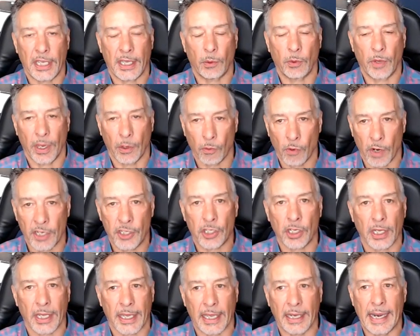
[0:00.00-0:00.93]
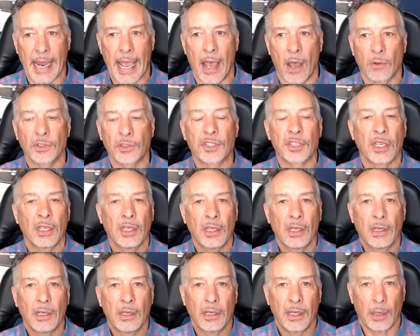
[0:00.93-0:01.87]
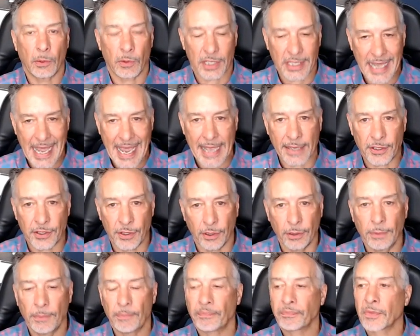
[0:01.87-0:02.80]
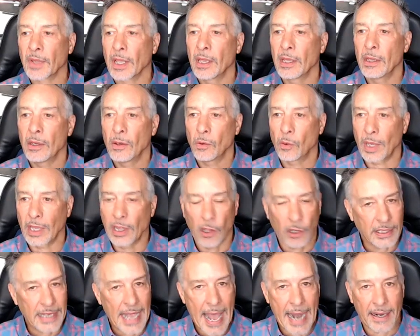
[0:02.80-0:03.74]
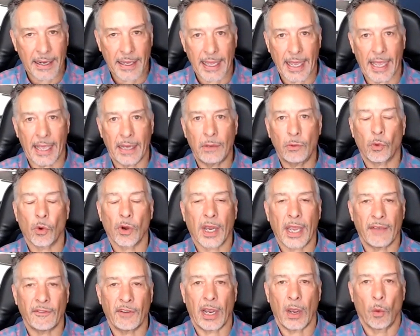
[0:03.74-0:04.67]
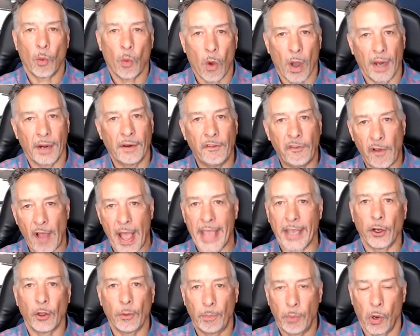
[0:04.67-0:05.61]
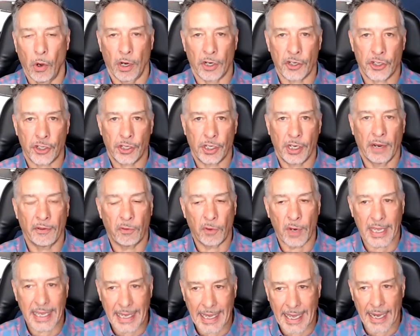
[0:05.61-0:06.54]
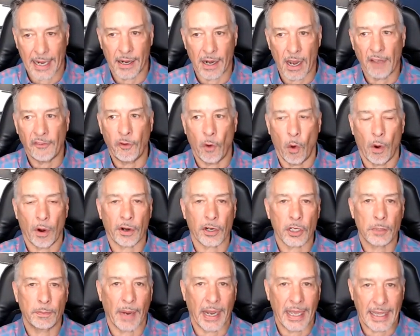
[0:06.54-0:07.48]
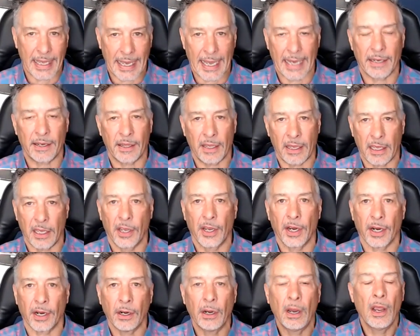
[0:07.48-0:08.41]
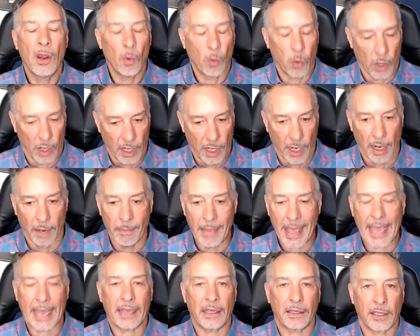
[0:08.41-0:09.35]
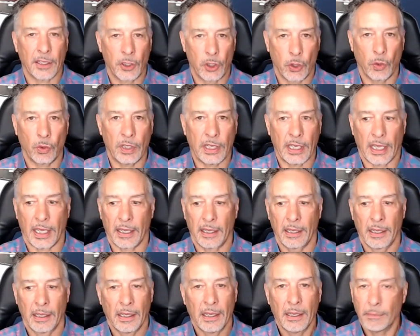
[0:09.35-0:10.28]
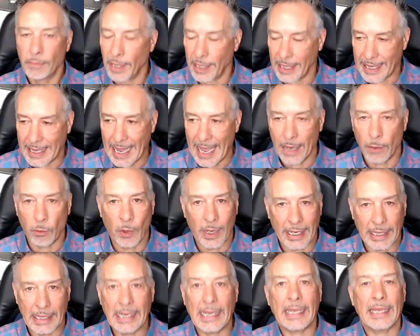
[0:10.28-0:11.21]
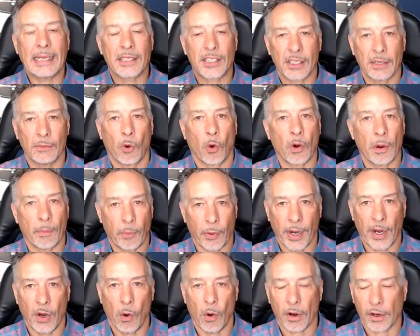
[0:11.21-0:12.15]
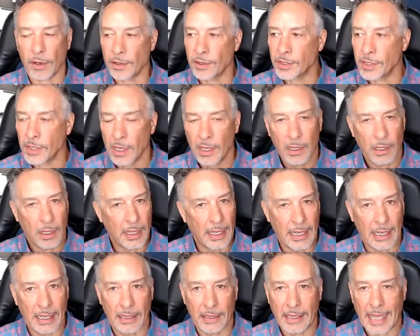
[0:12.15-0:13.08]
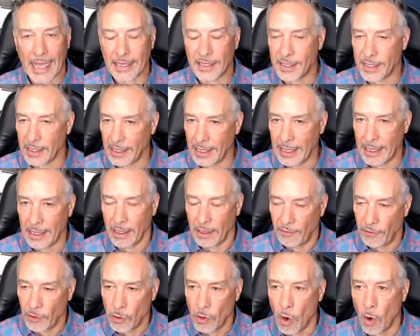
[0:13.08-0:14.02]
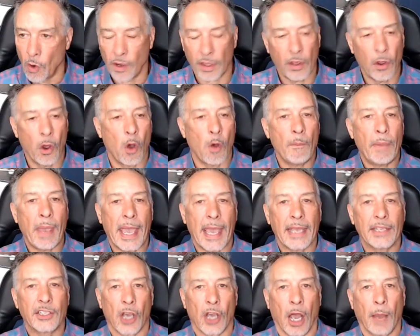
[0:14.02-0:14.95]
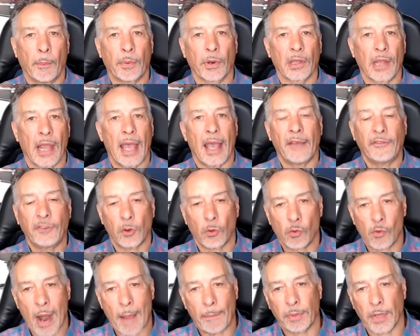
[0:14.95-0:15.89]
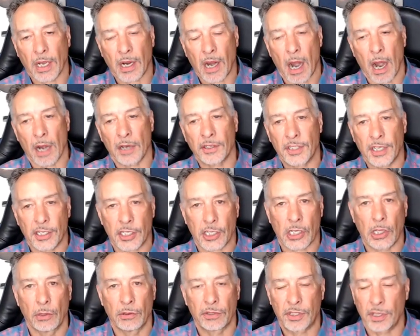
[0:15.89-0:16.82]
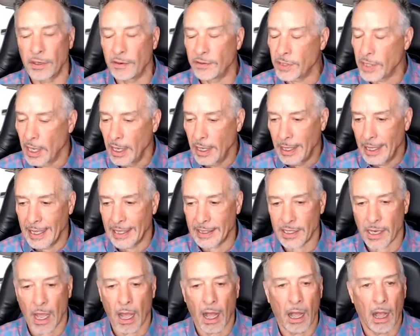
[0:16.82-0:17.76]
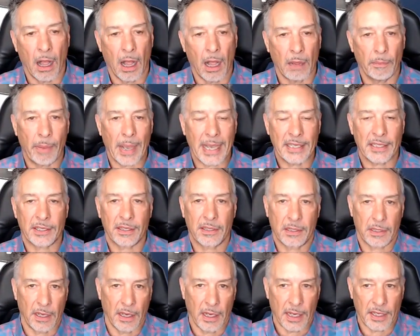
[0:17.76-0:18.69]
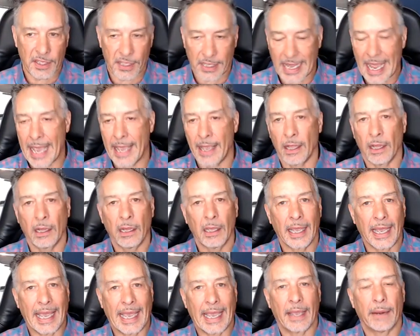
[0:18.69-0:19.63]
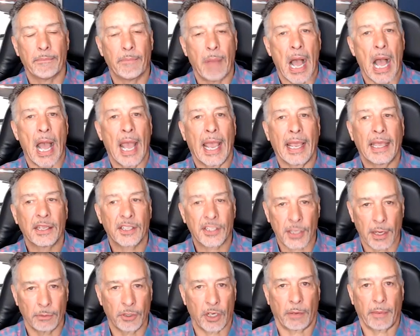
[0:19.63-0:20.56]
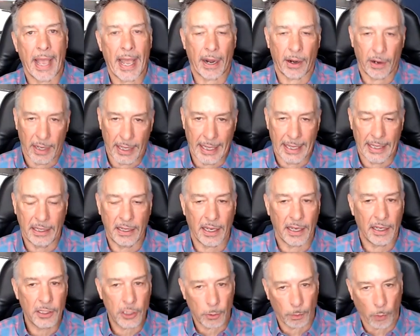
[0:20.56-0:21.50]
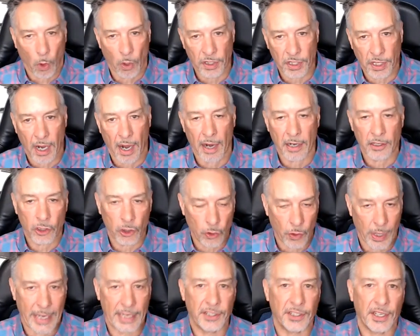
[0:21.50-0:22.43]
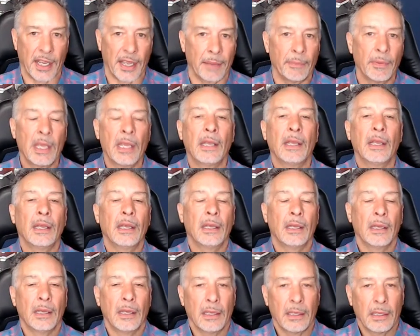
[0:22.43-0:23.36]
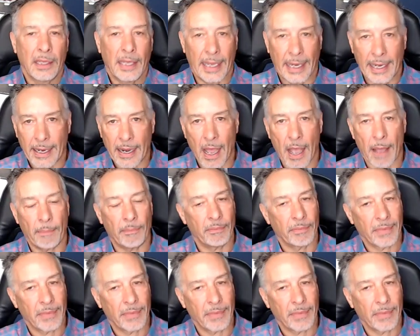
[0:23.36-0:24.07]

We originally announced it was canceled. We looked at it again. We're giving it one final push. If we get enough orders by the end of the year, we're going to make the 2D. But again, we need some more pre-orders. That's it. If you go to the homepage, upper left, Replicars exclusives, it's all by scale and by subject matter. Indy, sports cars, Trans Am. Hit it up.